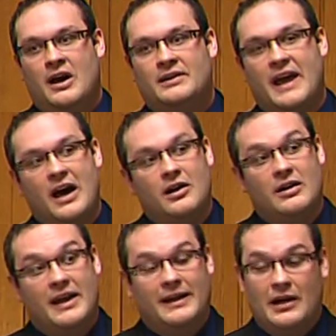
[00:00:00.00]

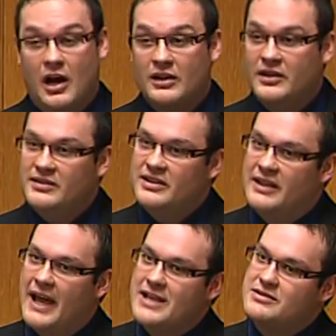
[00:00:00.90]
now in our new
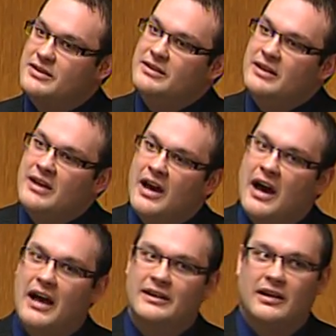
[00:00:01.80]
Saskatchewan,
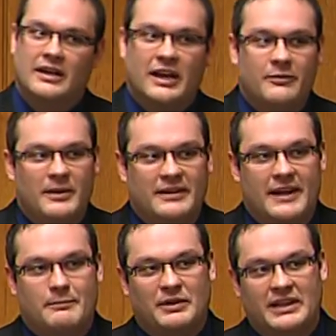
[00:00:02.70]
under a government
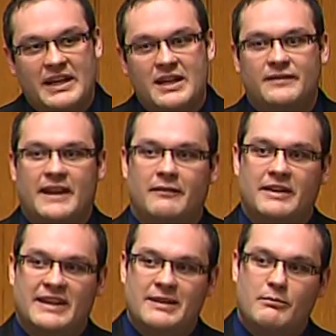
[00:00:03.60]
that believes that
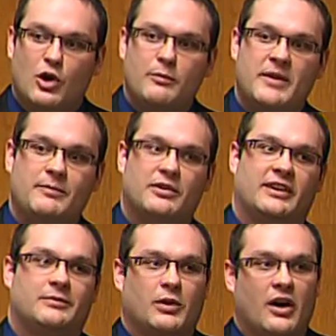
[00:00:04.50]
we need more people in
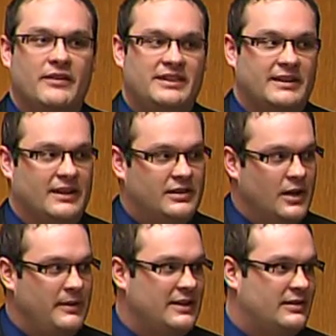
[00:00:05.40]
this province to
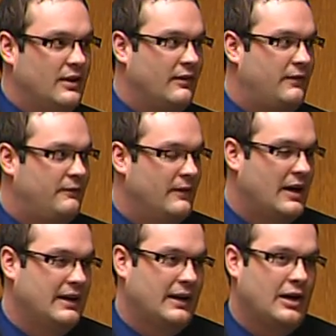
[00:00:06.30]
contribute to
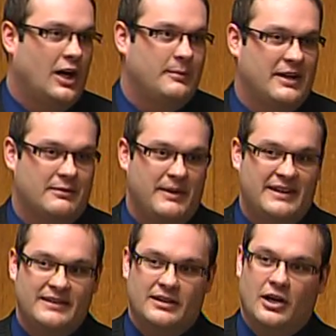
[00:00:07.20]
an economy, to
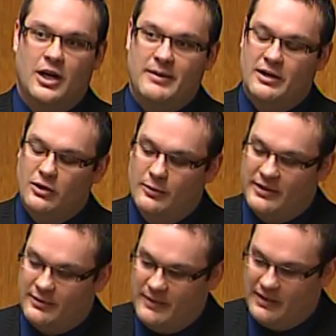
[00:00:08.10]
make this economy grow,
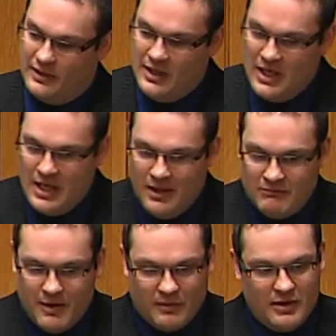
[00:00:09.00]
Mr. Speaker.
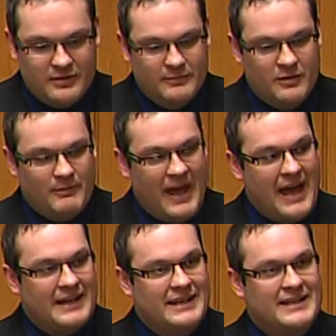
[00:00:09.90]
My brother's moved
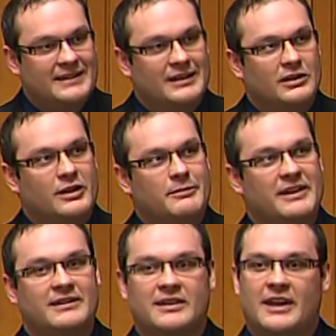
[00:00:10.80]
back and he's in
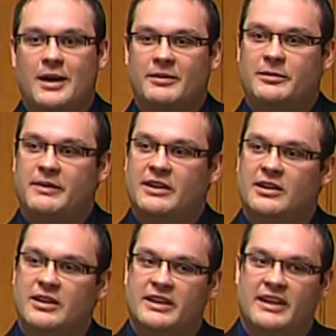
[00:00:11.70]
Lloydminster now, Mr.
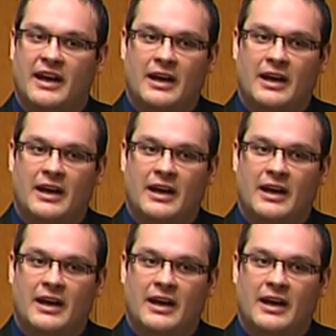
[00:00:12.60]
Speaker. He